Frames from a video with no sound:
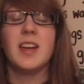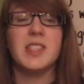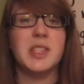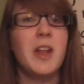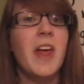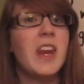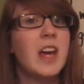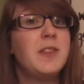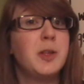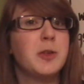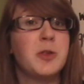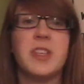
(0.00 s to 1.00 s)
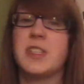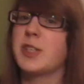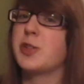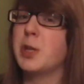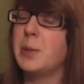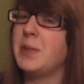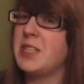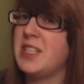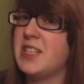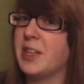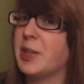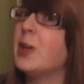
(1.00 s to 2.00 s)
So now that I've told you this extremely
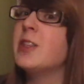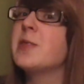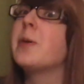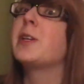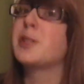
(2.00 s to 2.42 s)
detailed and also